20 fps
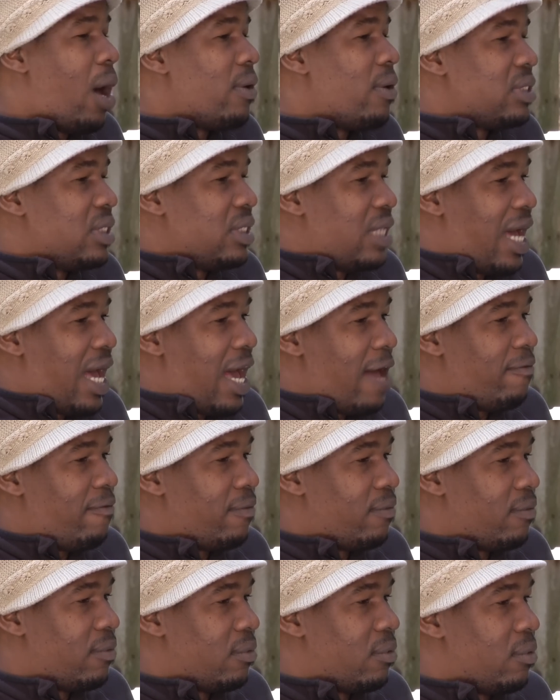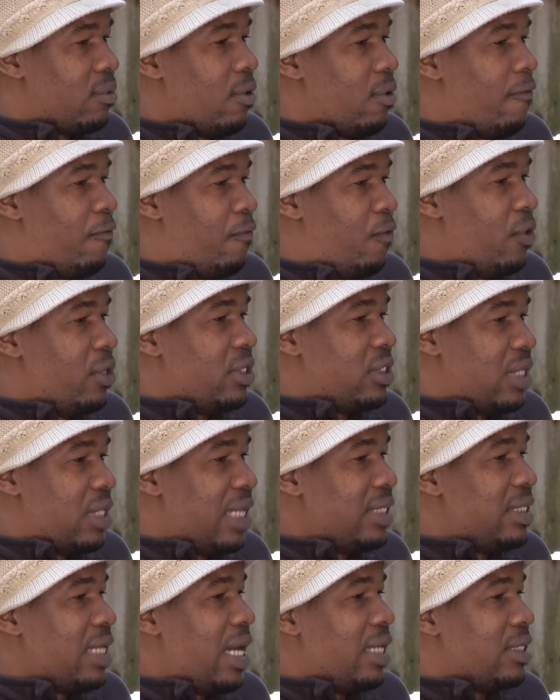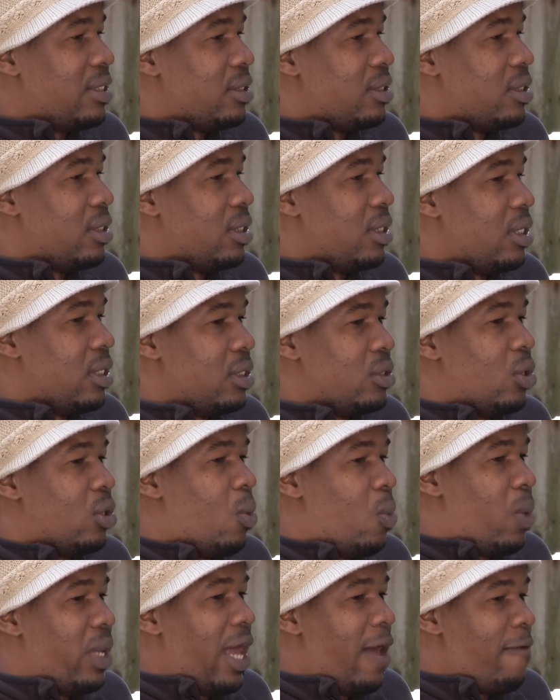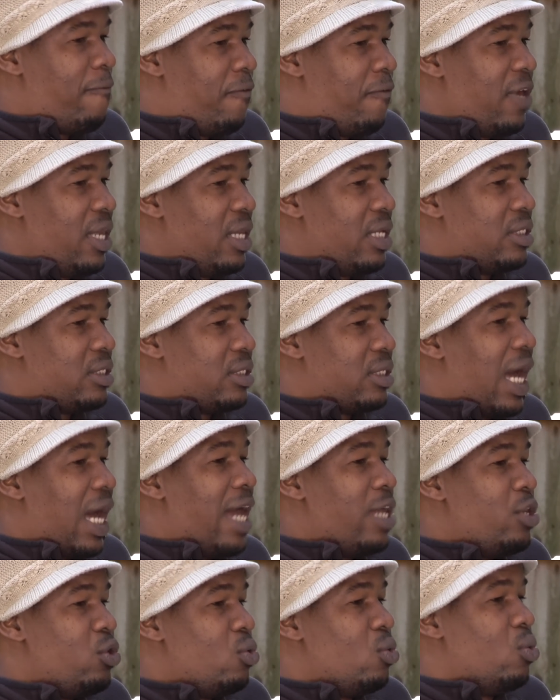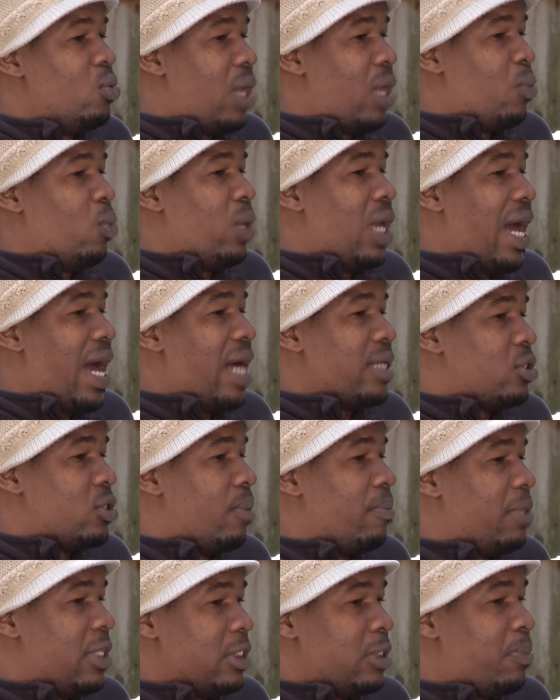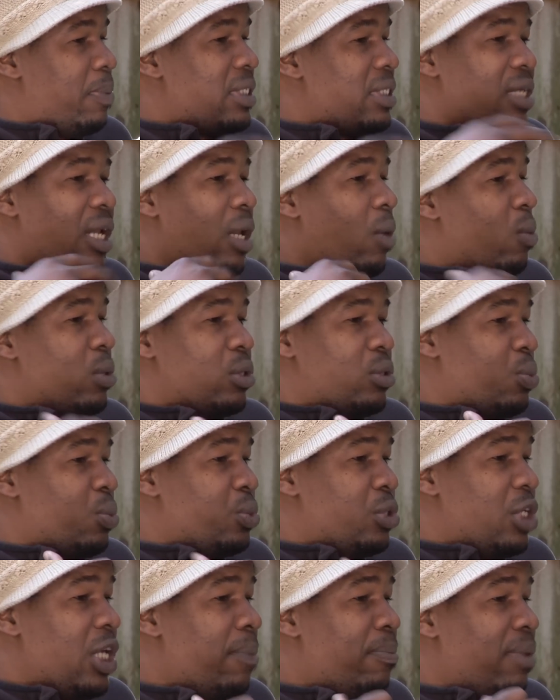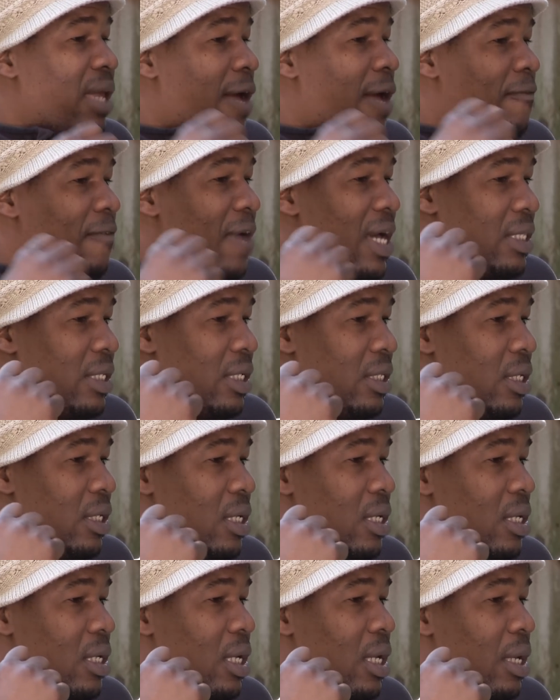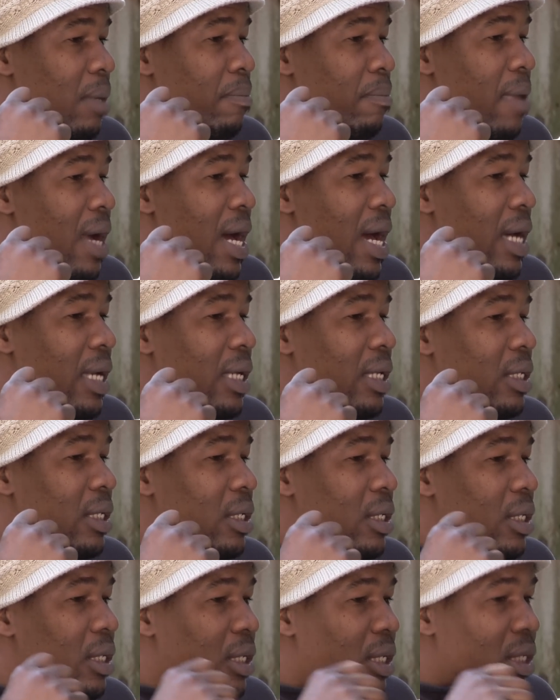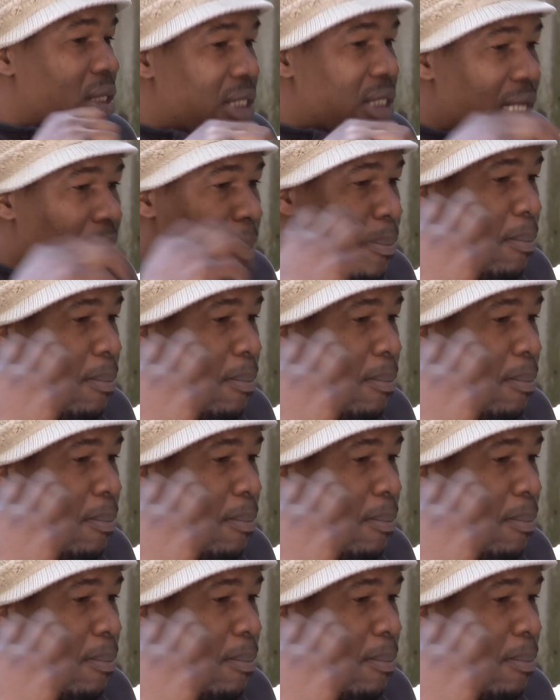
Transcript: hours of footage that night. So when I finished, I knew that we had something special. I was deeply affected by the